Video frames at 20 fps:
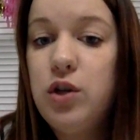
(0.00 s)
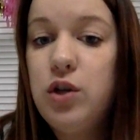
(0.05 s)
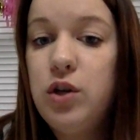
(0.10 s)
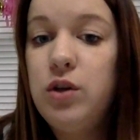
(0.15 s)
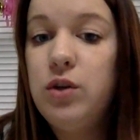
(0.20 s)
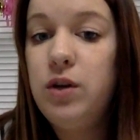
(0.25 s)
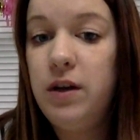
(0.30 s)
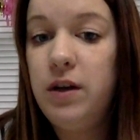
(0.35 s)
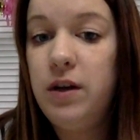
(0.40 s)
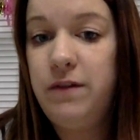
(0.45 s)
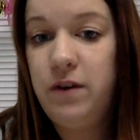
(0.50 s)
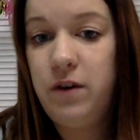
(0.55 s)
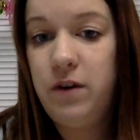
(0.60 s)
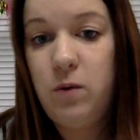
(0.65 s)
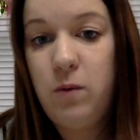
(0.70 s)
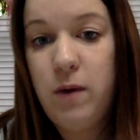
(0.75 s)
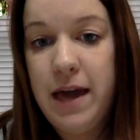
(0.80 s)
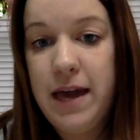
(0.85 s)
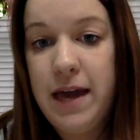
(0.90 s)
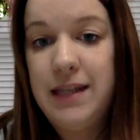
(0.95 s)
2
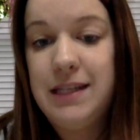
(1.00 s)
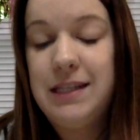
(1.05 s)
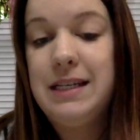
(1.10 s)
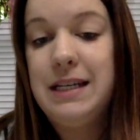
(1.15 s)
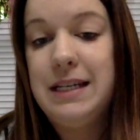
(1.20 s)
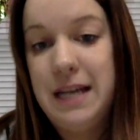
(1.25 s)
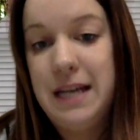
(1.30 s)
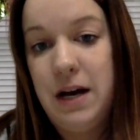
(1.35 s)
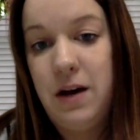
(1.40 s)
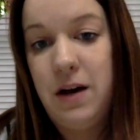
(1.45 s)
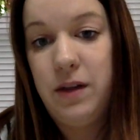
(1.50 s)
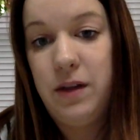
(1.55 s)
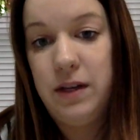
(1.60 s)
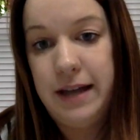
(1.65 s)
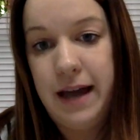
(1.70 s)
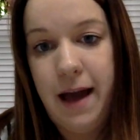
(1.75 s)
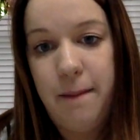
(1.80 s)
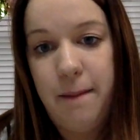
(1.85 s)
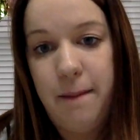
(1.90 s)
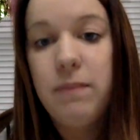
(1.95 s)
different ways to tell the
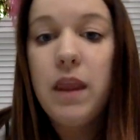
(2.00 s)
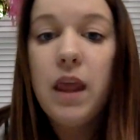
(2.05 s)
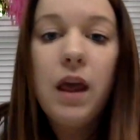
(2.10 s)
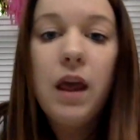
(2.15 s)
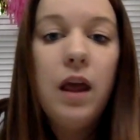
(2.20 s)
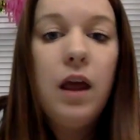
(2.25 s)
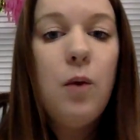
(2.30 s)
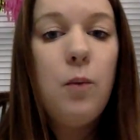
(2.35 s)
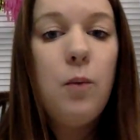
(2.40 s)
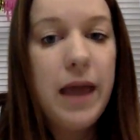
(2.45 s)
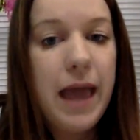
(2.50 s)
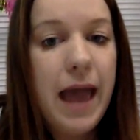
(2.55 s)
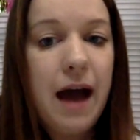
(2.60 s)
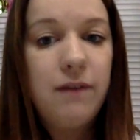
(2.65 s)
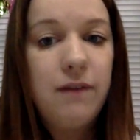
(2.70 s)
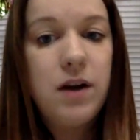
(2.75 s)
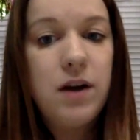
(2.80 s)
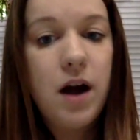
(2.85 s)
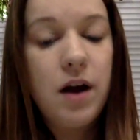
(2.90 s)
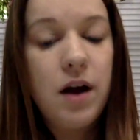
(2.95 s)
time. And we
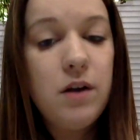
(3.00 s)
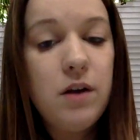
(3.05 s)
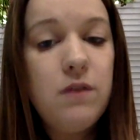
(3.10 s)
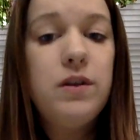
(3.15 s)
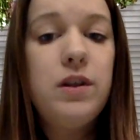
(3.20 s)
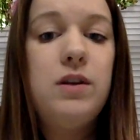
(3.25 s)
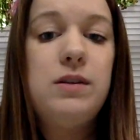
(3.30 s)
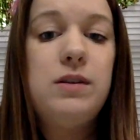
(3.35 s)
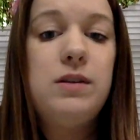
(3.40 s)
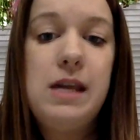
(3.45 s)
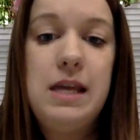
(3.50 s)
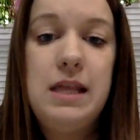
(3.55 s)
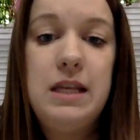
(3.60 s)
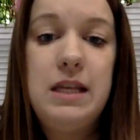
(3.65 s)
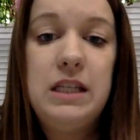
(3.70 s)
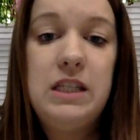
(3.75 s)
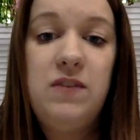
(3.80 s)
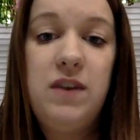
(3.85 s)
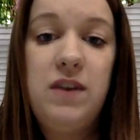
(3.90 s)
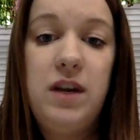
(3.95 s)
have gone over those in
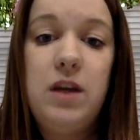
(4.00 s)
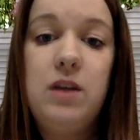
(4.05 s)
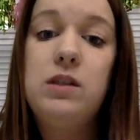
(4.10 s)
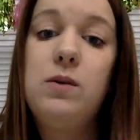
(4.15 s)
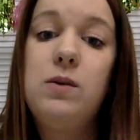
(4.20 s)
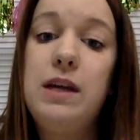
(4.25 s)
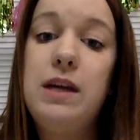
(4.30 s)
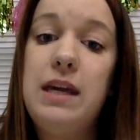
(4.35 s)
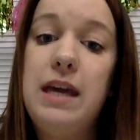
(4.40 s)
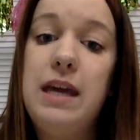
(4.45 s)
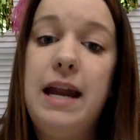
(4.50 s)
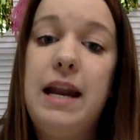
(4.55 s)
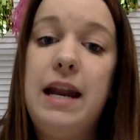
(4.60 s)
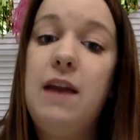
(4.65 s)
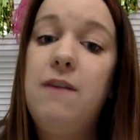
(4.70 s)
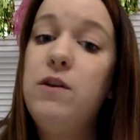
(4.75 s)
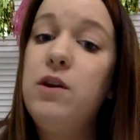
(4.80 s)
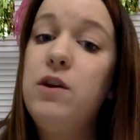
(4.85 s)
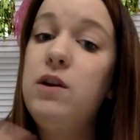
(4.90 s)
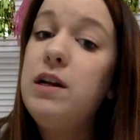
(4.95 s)
this video. So again,
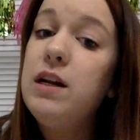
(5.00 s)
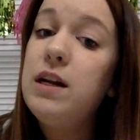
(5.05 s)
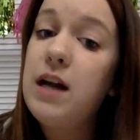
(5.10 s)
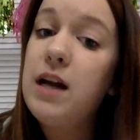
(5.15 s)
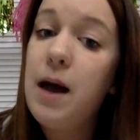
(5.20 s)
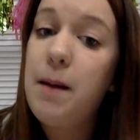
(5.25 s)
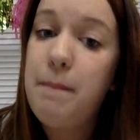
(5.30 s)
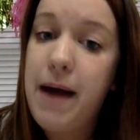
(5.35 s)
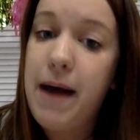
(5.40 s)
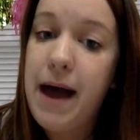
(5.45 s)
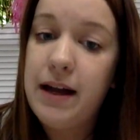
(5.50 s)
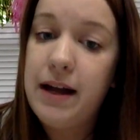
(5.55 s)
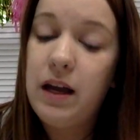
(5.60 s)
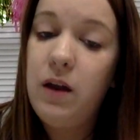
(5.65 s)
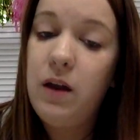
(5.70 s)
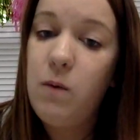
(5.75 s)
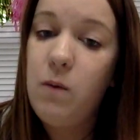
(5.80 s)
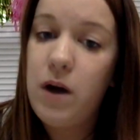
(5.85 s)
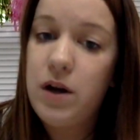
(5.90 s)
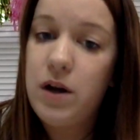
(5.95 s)
if you need to come back
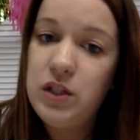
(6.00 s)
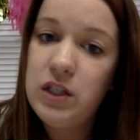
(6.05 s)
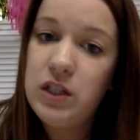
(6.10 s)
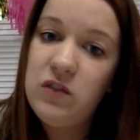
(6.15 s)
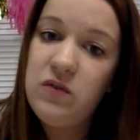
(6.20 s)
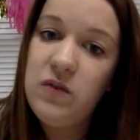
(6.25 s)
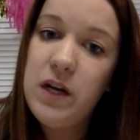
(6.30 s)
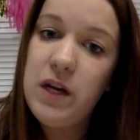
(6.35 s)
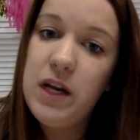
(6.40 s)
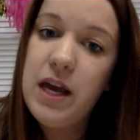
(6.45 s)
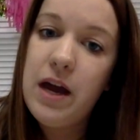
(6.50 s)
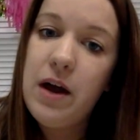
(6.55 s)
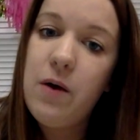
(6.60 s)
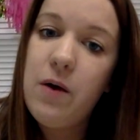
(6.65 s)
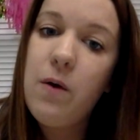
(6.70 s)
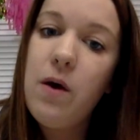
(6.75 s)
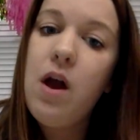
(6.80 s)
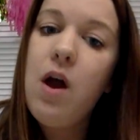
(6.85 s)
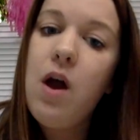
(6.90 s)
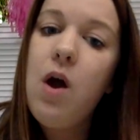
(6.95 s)
and watch this
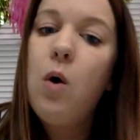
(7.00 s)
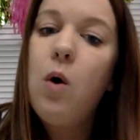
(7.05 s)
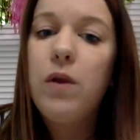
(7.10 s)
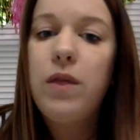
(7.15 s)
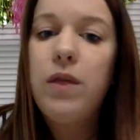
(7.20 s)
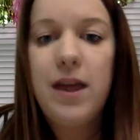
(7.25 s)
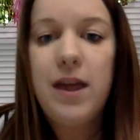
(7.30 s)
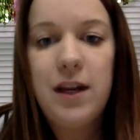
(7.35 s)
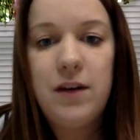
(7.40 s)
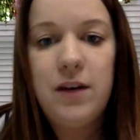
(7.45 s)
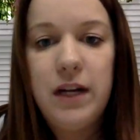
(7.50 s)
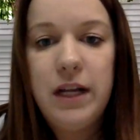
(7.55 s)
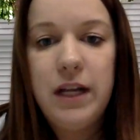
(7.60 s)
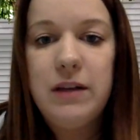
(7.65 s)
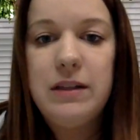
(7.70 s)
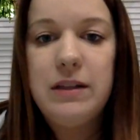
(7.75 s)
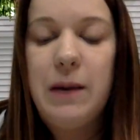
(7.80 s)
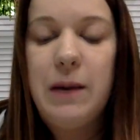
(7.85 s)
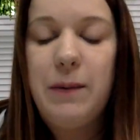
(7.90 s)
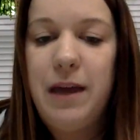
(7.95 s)
video or the other
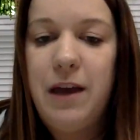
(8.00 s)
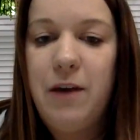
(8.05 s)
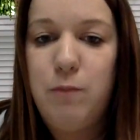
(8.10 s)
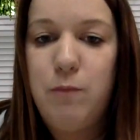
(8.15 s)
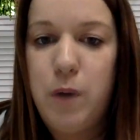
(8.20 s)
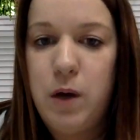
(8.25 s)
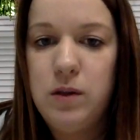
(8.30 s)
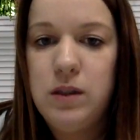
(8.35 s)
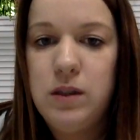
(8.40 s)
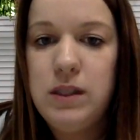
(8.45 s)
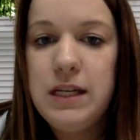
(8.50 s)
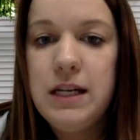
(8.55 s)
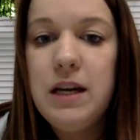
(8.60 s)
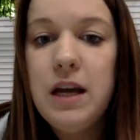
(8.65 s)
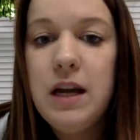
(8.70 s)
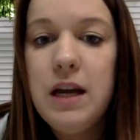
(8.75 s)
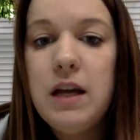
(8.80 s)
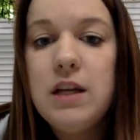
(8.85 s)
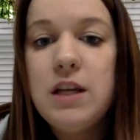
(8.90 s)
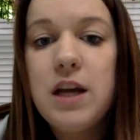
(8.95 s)
videos that we have posted
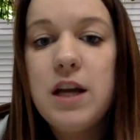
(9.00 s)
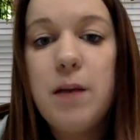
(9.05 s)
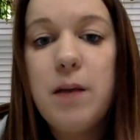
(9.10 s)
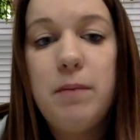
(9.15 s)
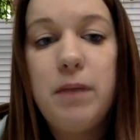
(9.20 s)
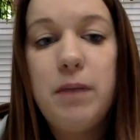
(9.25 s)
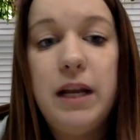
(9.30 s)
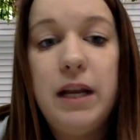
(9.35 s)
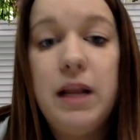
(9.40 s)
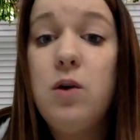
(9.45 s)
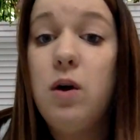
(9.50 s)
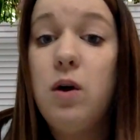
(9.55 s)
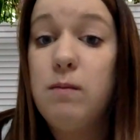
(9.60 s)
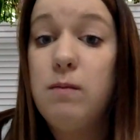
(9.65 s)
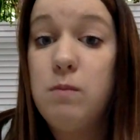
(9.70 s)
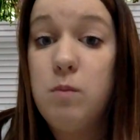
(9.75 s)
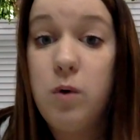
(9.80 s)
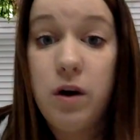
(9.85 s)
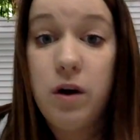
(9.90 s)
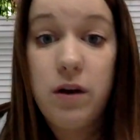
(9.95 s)
to complete it, you are
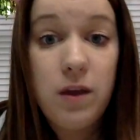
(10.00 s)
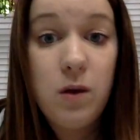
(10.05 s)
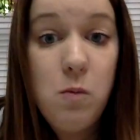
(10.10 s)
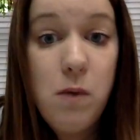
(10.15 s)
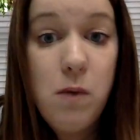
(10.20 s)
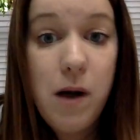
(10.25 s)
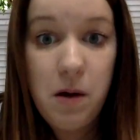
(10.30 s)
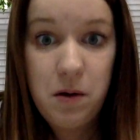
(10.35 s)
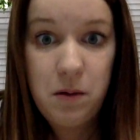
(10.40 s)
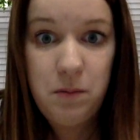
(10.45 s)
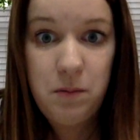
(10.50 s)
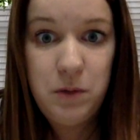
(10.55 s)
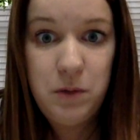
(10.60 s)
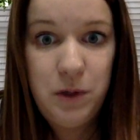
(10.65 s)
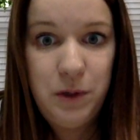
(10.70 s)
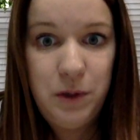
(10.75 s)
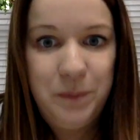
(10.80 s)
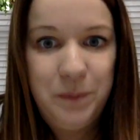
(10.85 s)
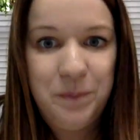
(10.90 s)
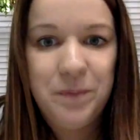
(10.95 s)
more than welcome
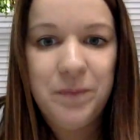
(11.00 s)
to.